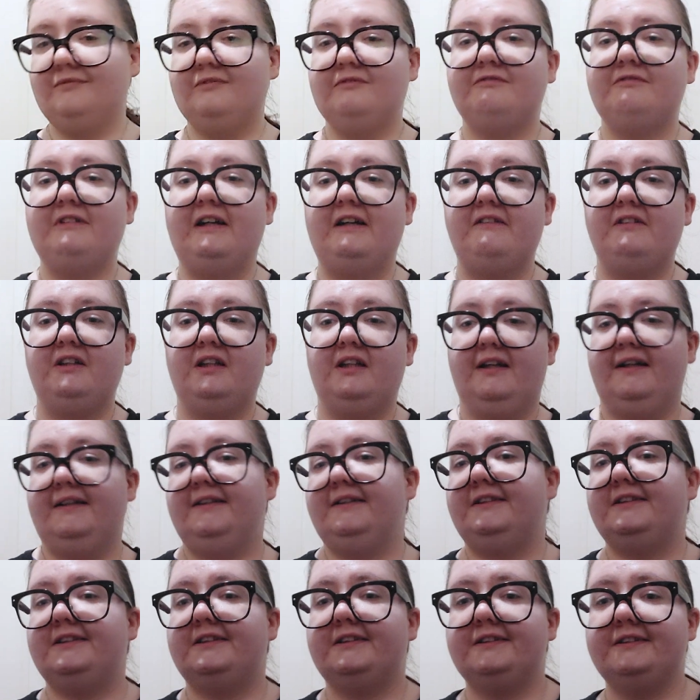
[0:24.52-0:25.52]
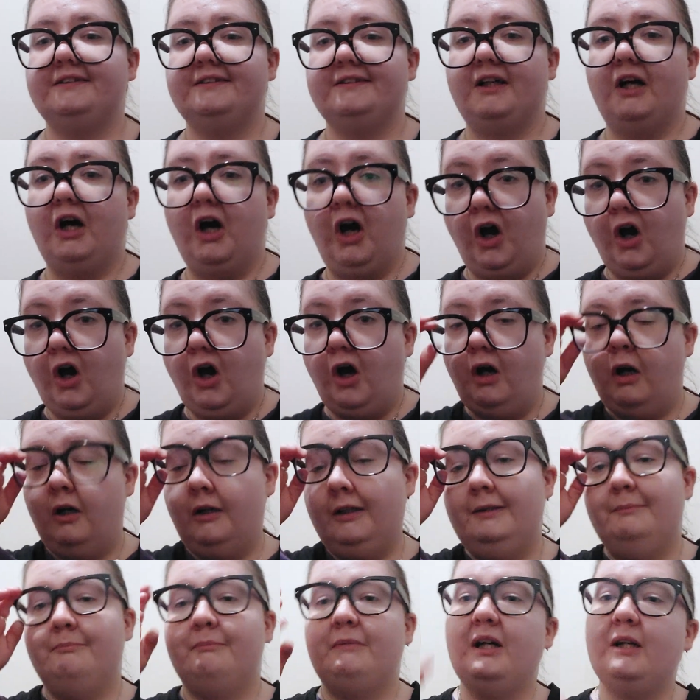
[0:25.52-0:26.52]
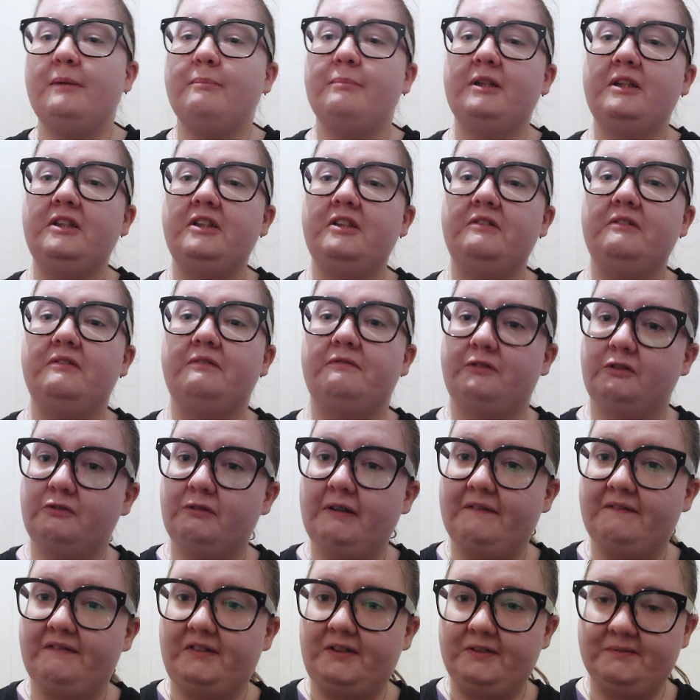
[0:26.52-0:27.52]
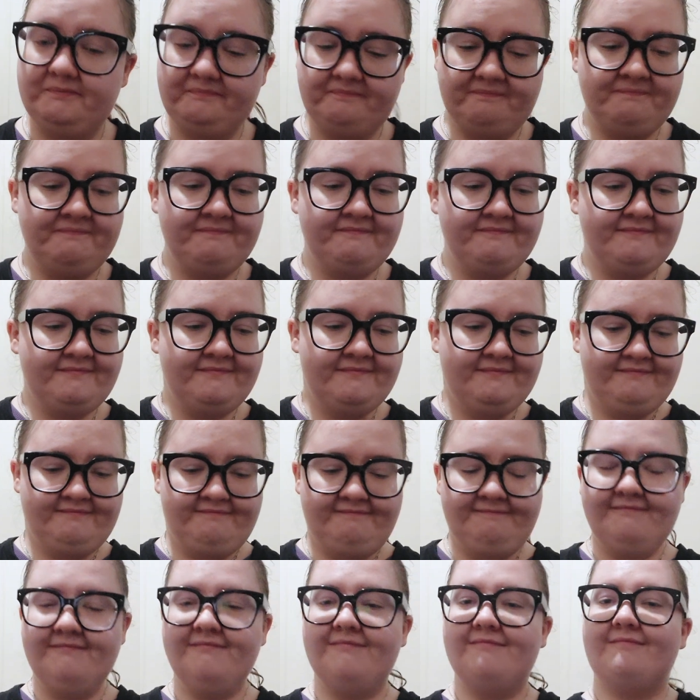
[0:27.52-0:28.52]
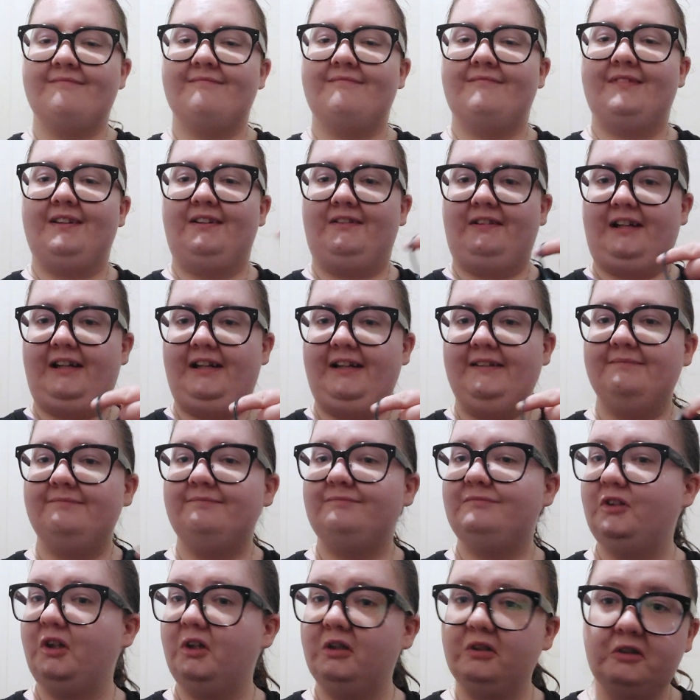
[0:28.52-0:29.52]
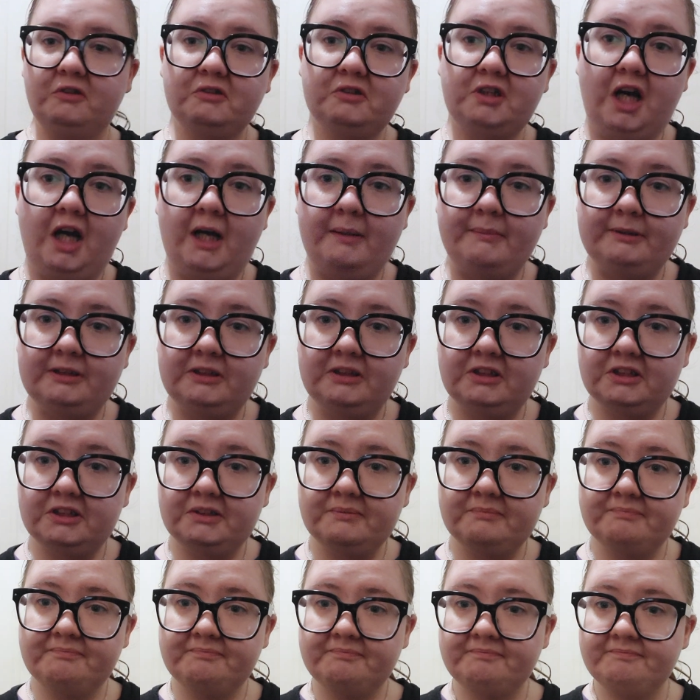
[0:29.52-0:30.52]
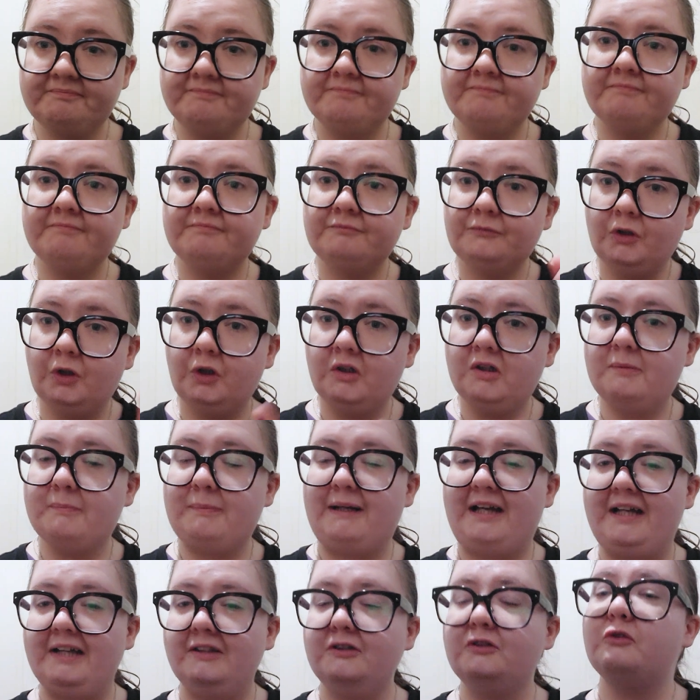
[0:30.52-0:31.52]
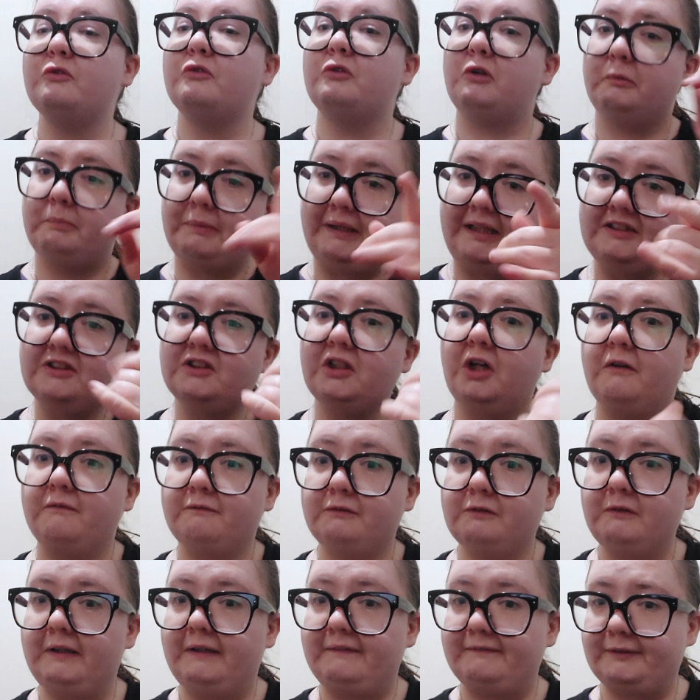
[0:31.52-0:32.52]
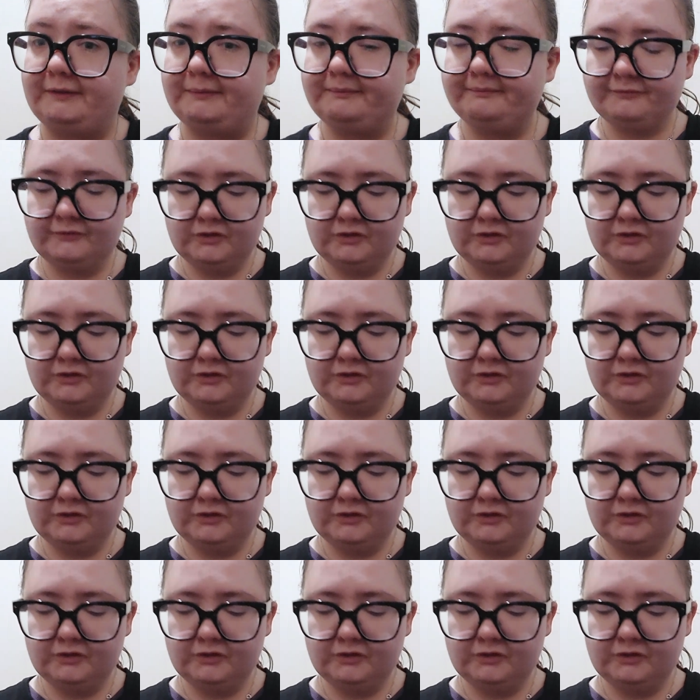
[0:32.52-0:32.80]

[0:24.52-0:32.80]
Fairy lights are, in my opinion, forever. Okay, not those diamonds, not the pets, although pets are forever,